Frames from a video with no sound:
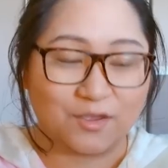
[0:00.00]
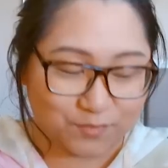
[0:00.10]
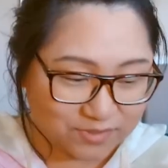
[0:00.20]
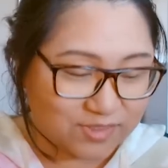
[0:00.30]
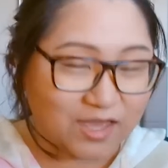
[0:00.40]
And
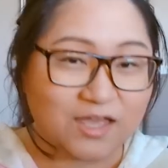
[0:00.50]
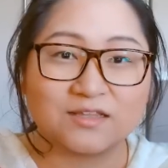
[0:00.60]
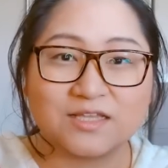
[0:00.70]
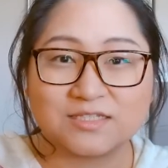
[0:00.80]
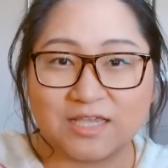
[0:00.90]
with that,
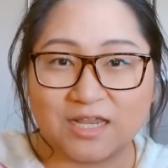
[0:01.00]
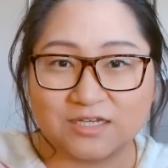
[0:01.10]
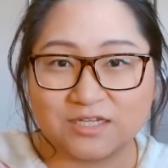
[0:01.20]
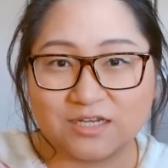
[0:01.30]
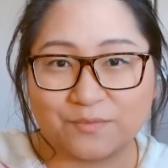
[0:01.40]
let's get
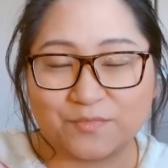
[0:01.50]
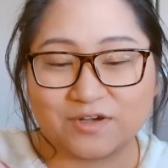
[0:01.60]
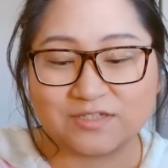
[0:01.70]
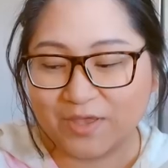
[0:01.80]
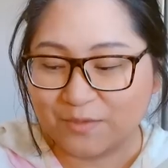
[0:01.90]
into
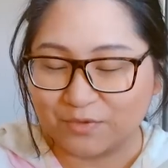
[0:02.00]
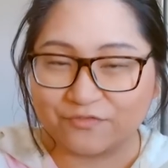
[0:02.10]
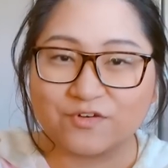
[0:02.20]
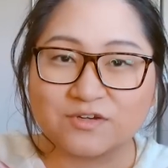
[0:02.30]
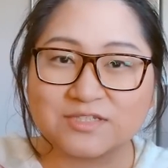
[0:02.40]
numbers. But
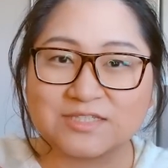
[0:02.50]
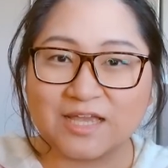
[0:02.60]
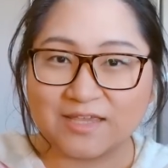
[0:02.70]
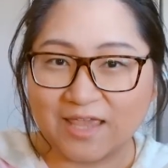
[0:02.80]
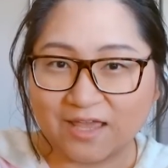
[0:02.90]
first,
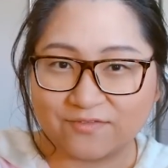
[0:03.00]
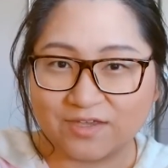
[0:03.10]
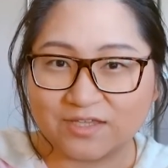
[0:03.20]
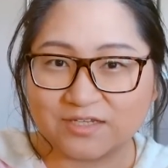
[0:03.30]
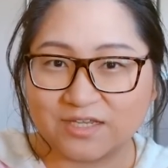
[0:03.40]
a
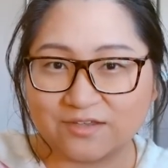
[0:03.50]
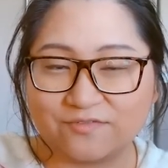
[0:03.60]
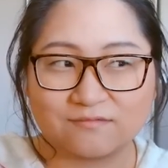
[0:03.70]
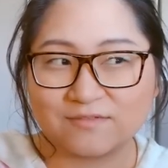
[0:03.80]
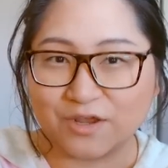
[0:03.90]
caveat
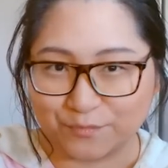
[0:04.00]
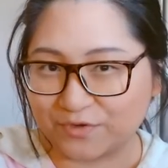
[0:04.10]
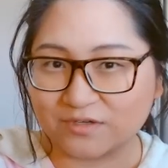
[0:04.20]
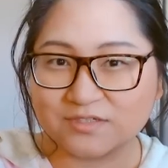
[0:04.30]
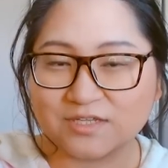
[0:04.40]
if
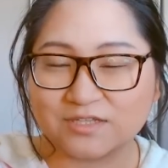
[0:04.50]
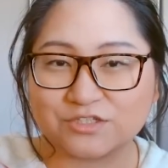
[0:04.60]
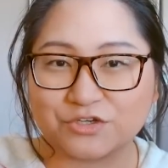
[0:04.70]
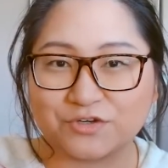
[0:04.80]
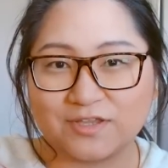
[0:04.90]
numbers
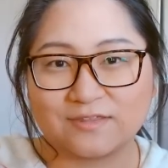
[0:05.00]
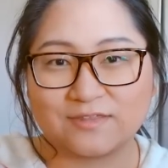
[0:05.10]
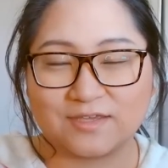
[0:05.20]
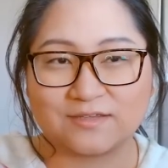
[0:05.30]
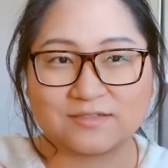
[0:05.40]
concerning
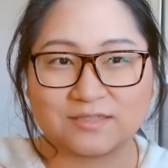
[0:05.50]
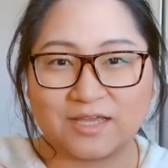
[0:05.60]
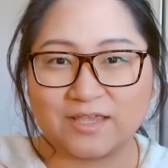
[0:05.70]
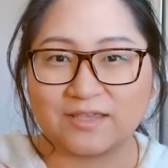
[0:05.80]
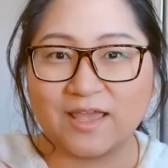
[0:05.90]
things
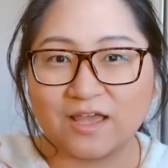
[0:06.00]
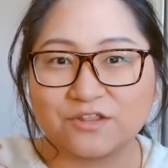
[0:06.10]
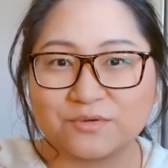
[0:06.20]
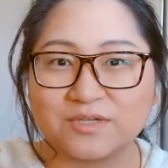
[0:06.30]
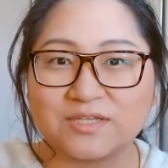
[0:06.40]
like
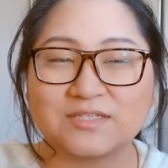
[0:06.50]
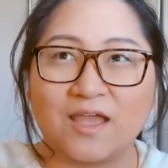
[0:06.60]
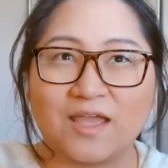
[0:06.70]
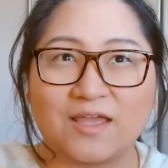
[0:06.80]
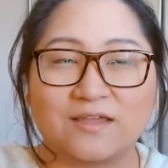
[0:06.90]
calories
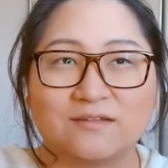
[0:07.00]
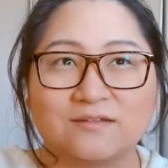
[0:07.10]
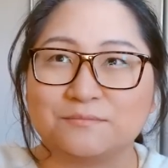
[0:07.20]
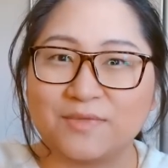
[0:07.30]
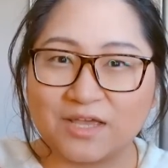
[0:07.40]

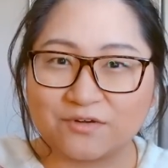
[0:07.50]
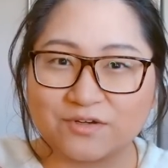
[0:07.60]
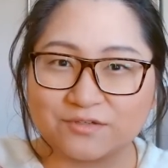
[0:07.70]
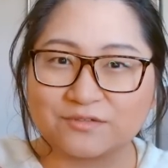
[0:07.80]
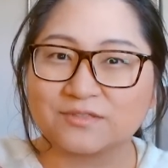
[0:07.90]
and
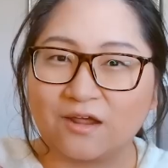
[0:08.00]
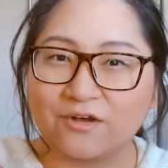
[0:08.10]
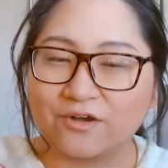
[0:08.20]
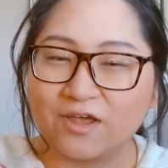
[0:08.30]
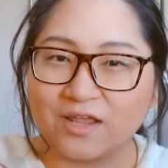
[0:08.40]
macros
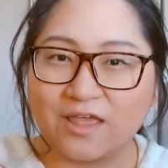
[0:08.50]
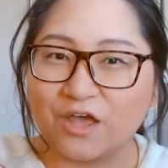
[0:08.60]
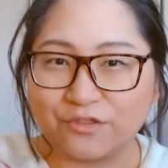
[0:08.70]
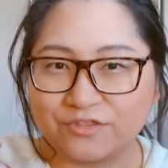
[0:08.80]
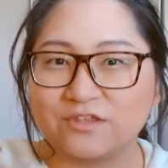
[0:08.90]
are not a
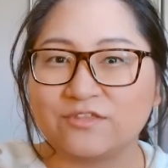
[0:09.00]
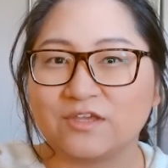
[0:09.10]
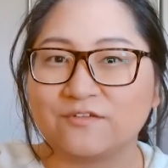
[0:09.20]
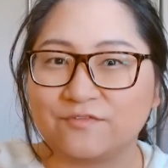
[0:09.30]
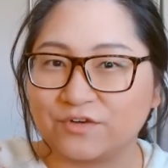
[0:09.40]
healthy
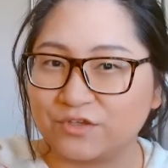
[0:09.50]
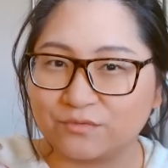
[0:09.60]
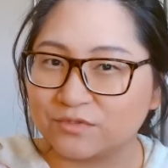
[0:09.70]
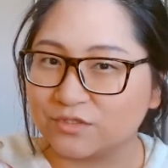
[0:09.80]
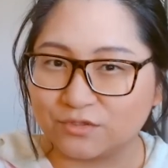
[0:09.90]
thing for
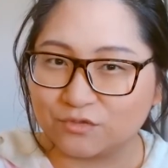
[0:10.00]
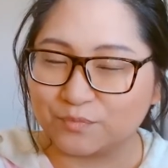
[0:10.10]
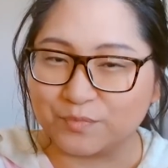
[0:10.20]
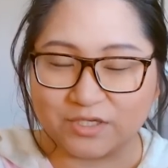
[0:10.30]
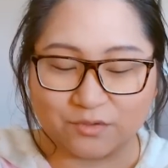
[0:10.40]
you to
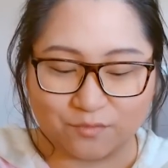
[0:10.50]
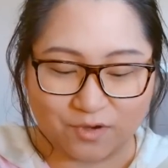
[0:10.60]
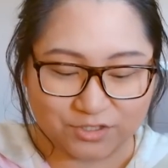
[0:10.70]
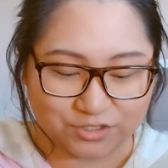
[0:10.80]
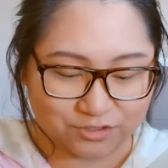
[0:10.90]
be
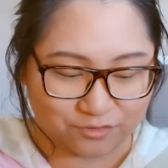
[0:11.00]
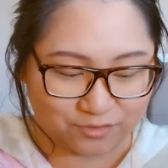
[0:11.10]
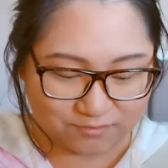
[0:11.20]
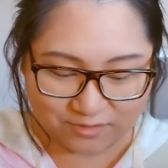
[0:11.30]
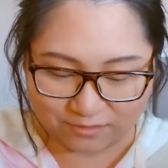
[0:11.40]
watching
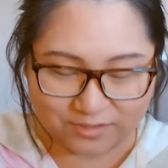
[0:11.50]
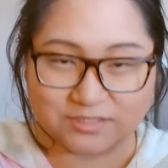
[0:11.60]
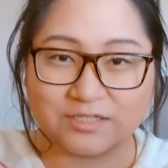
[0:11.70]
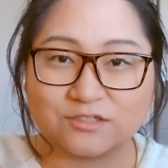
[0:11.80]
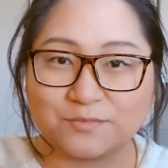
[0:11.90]
or, or
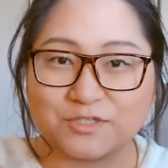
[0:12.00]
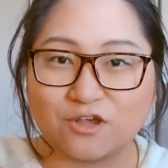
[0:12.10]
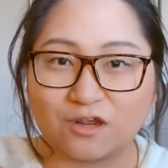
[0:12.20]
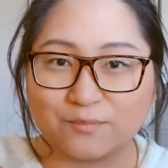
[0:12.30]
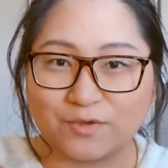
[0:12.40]
listening to me
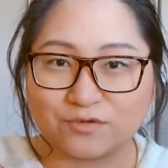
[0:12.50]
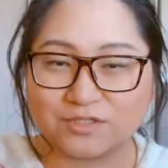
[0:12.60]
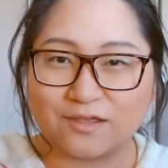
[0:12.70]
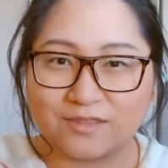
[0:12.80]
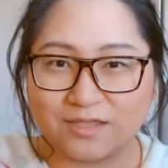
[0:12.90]
talk
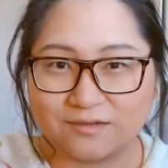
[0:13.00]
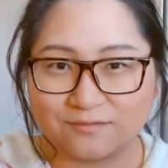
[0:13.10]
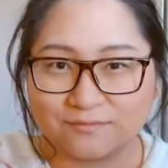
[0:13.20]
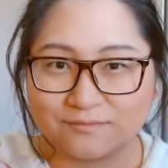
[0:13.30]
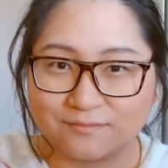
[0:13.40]
about,
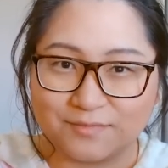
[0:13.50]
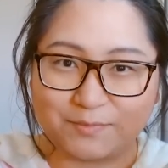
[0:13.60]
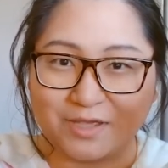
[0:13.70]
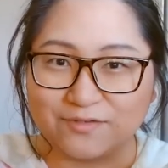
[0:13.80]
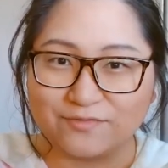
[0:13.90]
then
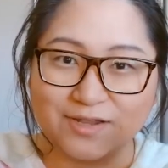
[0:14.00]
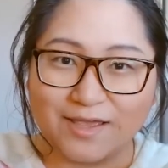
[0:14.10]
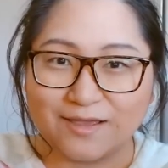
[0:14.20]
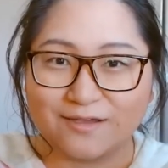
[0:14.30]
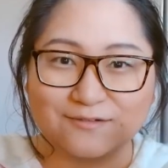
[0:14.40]
bye for
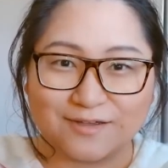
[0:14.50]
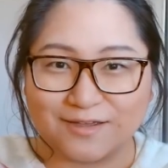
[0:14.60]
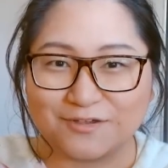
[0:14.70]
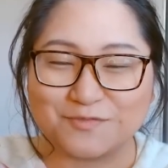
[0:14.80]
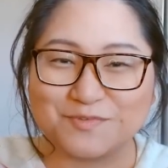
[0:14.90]
now.
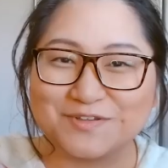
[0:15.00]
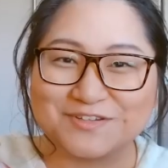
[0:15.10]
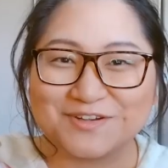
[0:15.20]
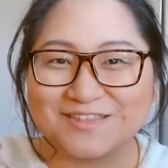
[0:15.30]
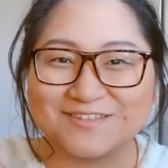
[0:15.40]
I hope you
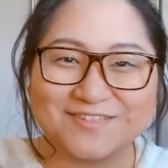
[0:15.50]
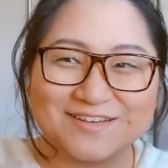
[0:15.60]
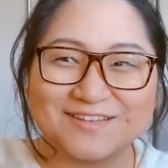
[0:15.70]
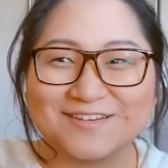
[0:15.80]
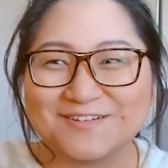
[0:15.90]
enjoyed the
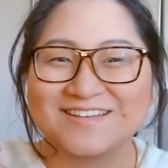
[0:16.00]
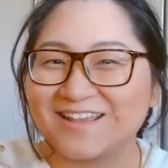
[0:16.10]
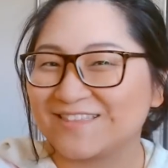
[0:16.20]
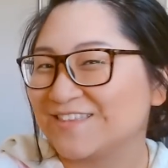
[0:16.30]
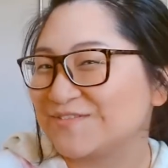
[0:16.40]
video.
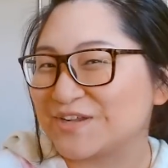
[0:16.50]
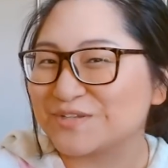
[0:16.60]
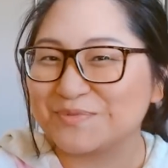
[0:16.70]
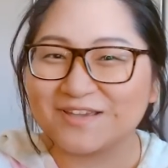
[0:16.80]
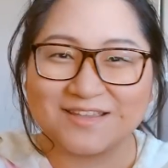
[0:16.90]
Take the
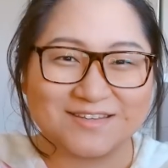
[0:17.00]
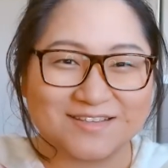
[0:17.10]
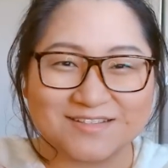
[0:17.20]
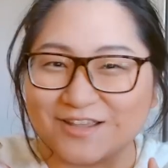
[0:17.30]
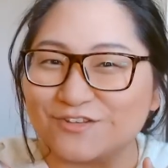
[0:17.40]
recipe
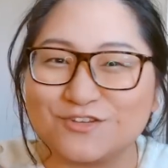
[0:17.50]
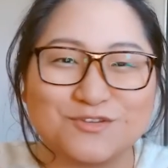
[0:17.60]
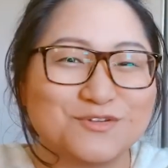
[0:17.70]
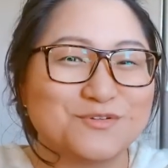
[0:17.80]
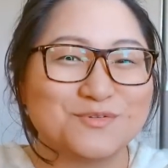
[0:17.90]
ideas and
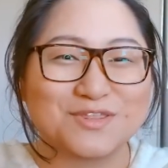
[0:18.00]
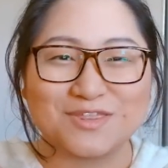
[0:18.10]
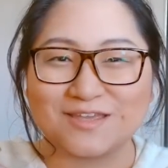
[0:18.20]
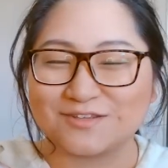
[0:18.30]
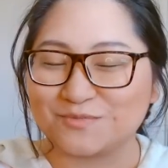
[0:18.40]
do
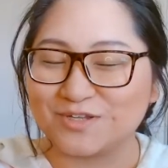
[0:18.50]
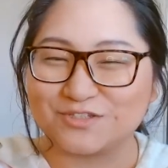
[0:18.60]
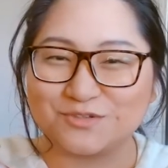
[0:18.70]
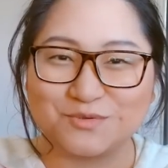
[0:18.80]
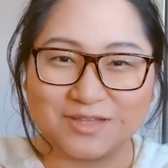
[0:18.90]
with it
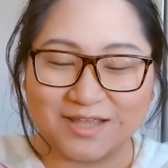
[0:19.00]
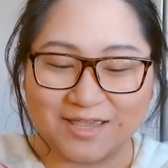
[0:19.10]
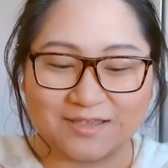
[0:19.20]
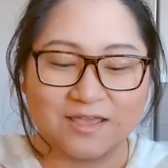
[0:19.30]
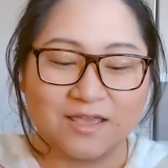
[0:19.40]
what you would
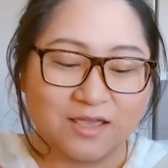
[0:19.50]
like.